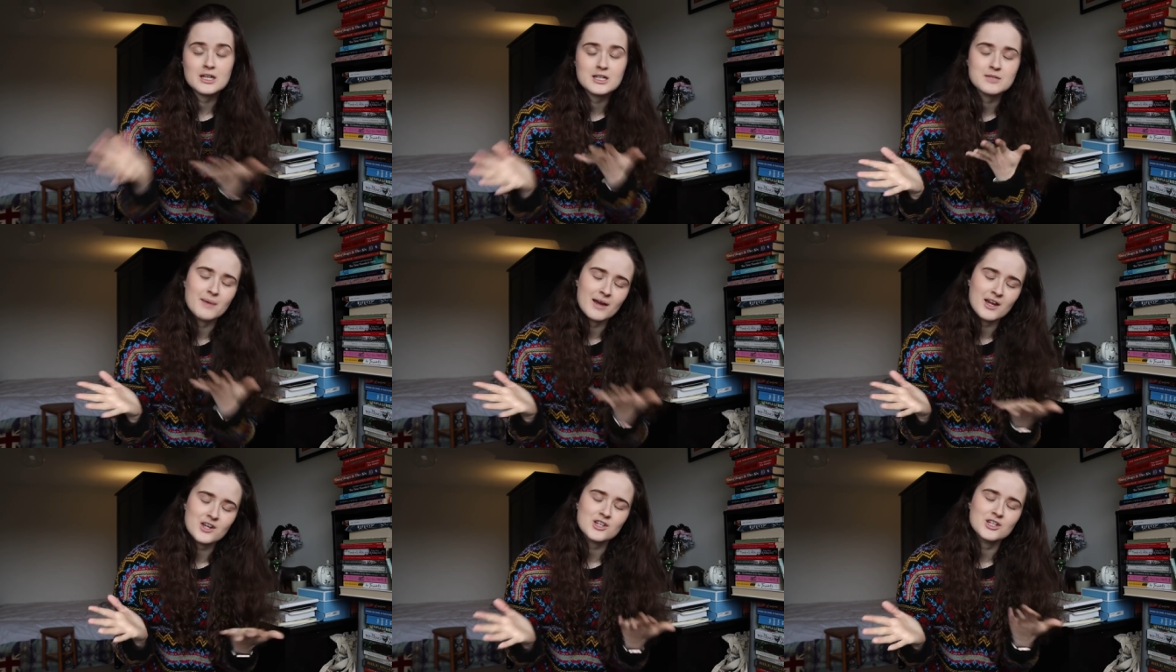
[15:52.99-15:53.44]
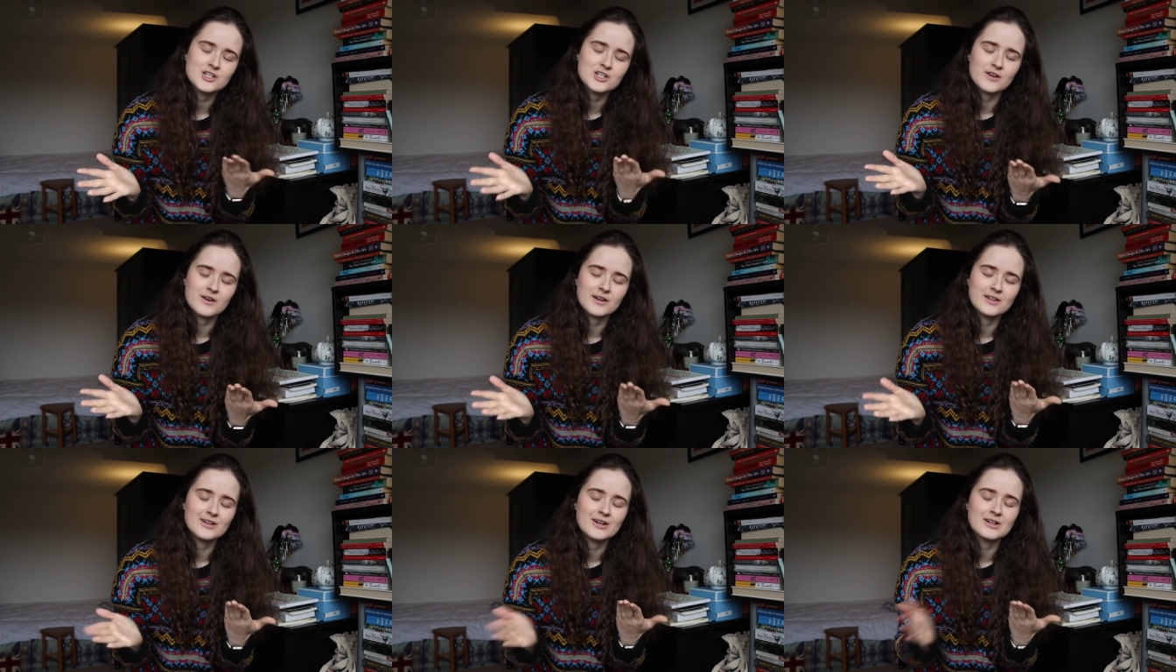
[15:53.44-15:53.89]
especially
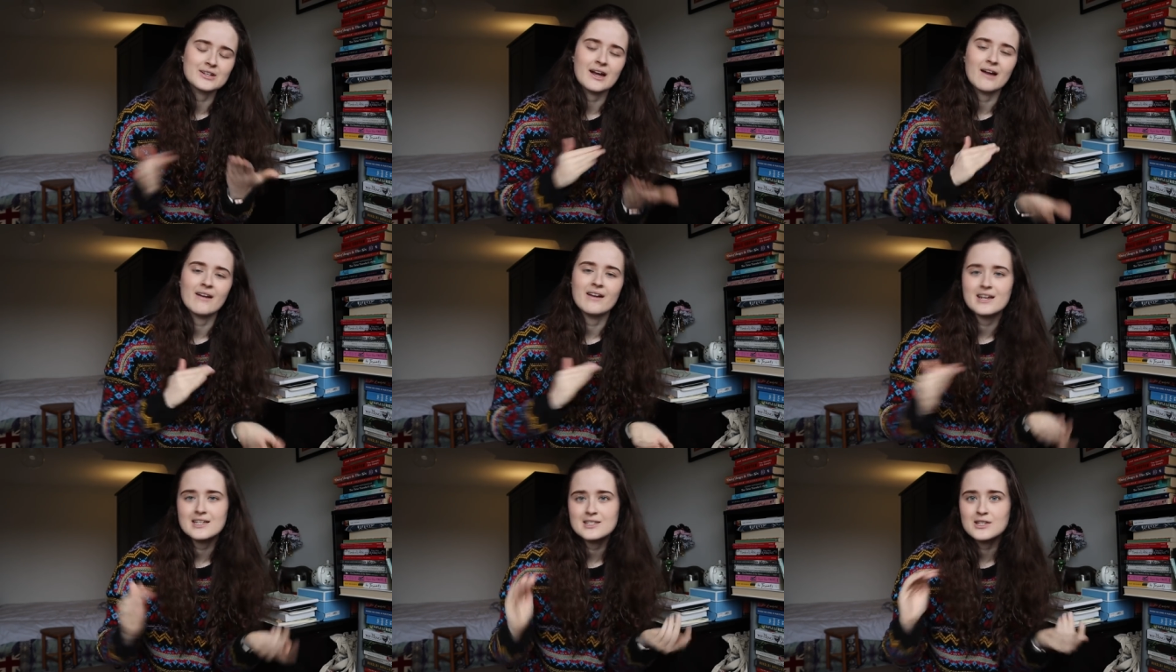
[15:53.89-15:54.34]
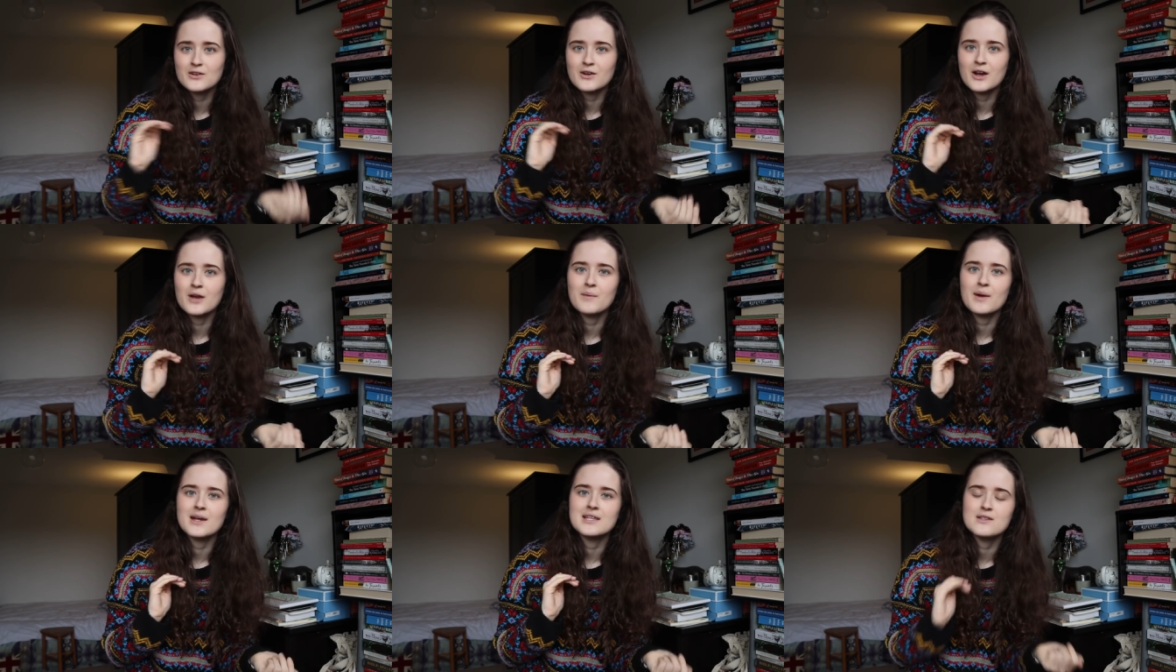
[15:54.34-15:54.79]
during lockdown, it's a
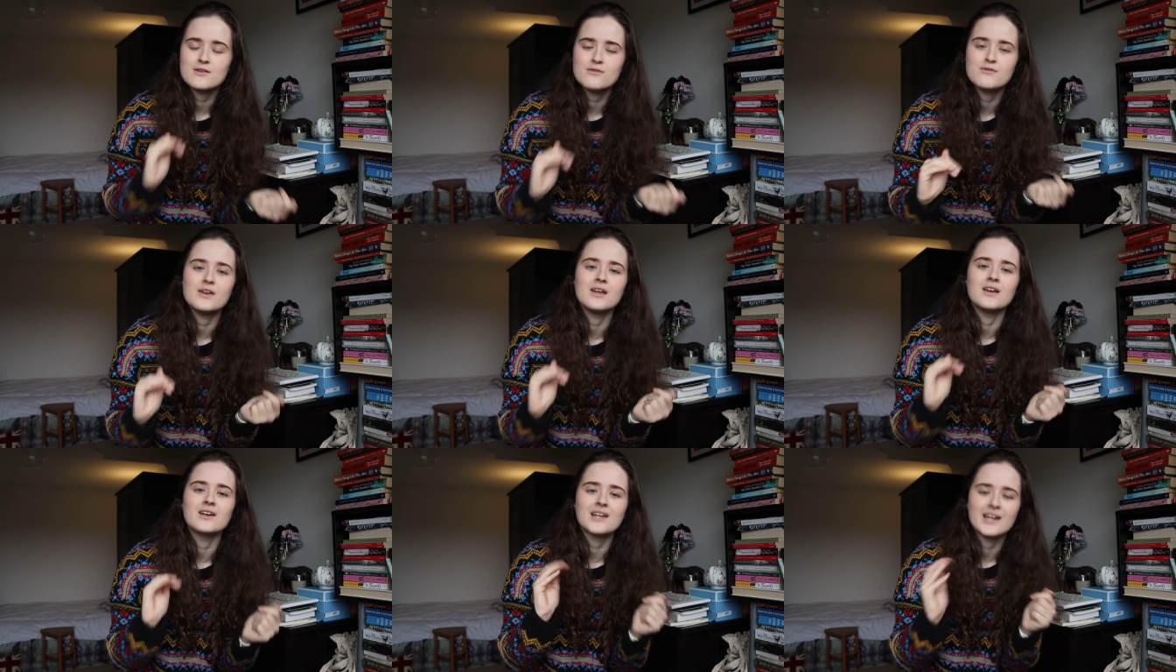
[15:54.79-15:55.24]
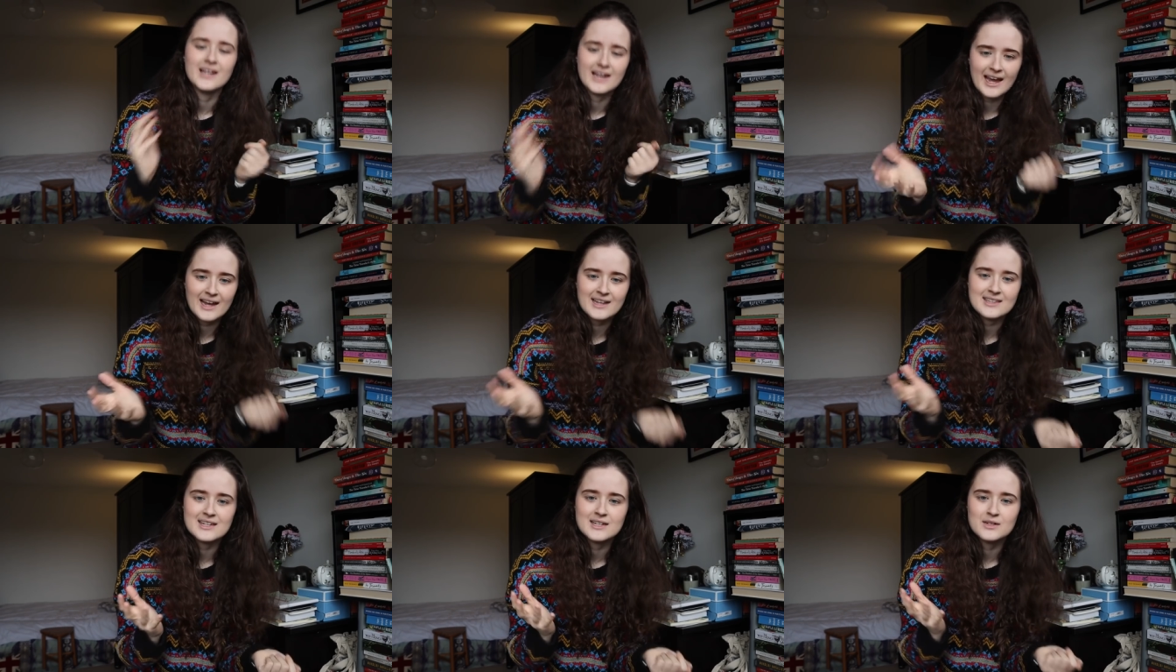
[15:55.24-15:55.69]
great way to feel
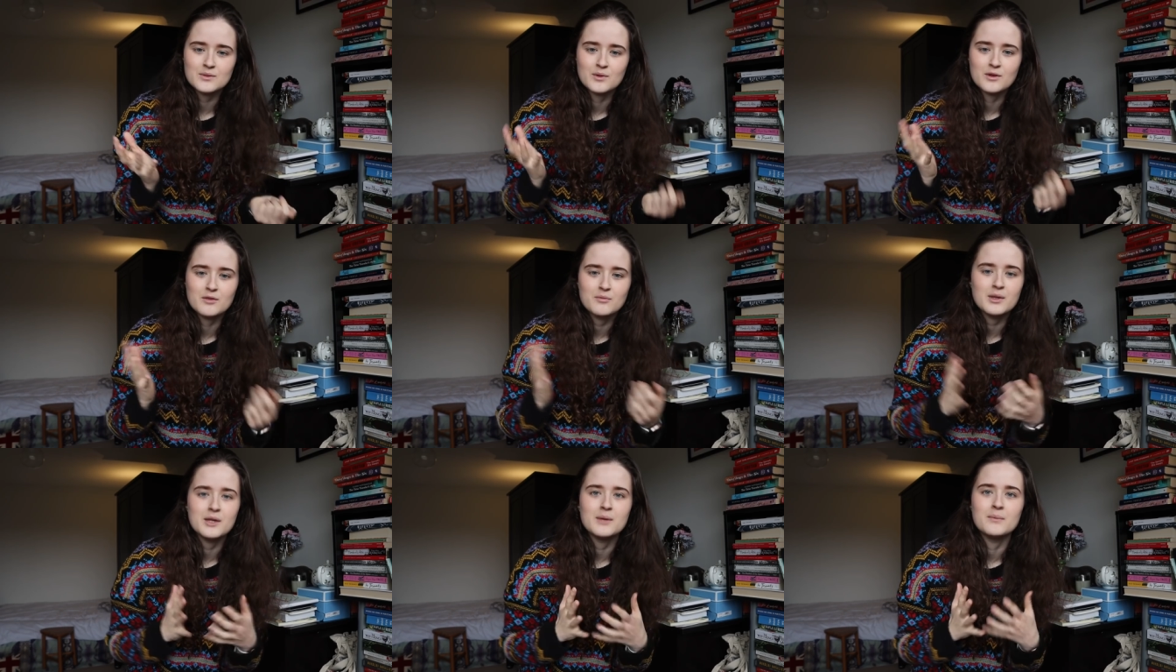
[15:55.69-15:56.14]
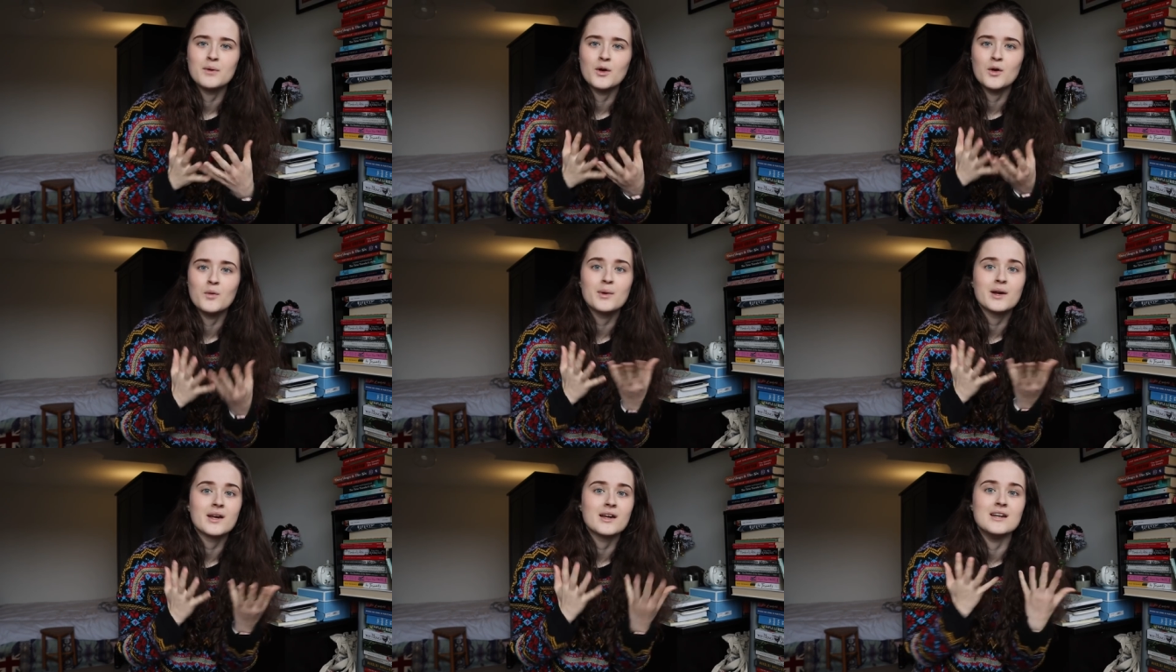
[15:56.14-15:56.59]
connected with
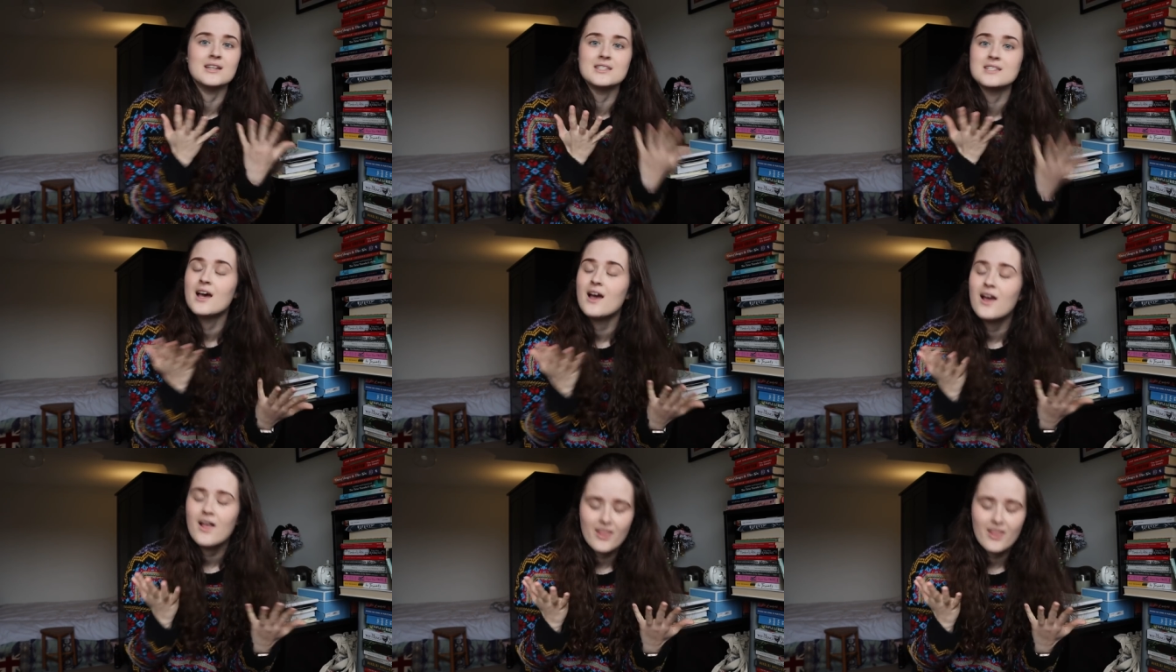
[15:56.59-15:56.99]
people because